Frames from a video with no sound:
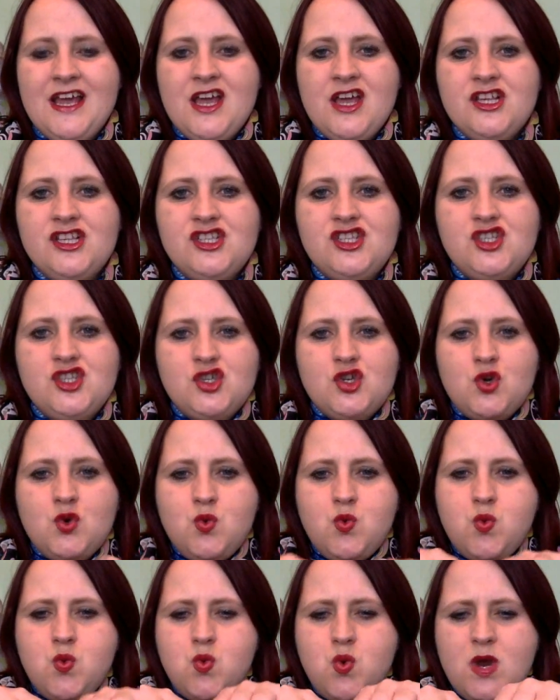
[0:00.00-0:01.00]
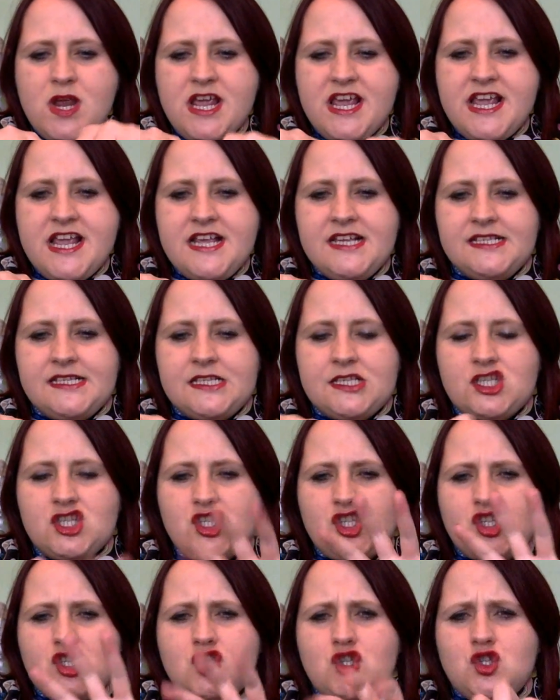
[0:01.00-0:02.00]
squeeze and
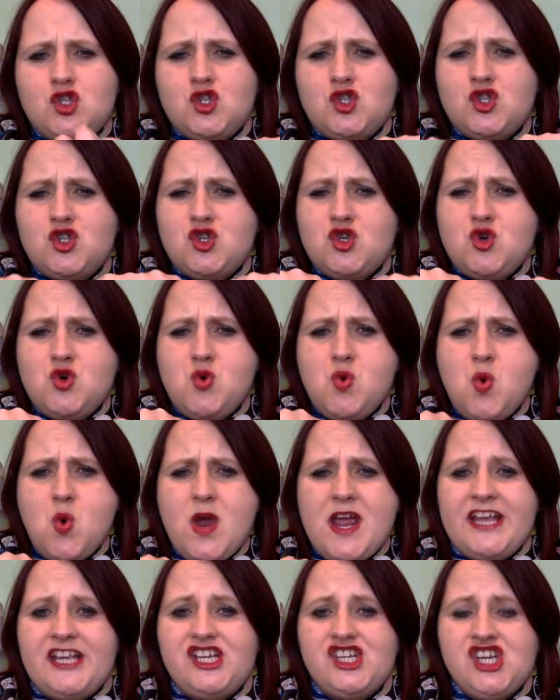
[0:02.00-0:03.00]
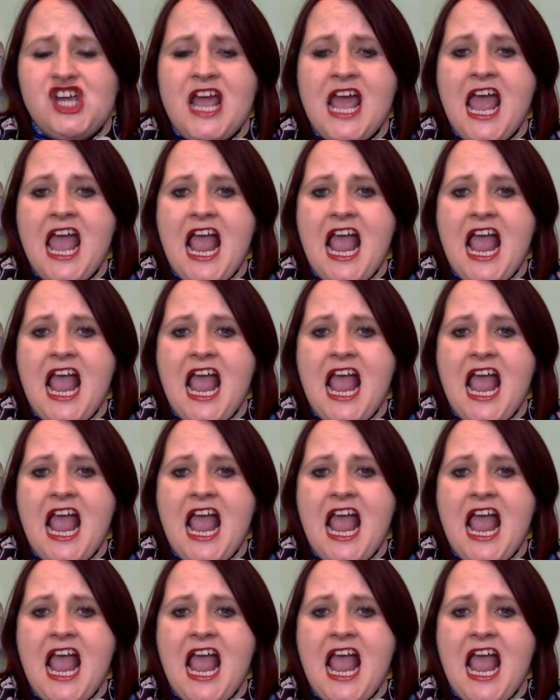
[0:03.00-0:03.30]
squish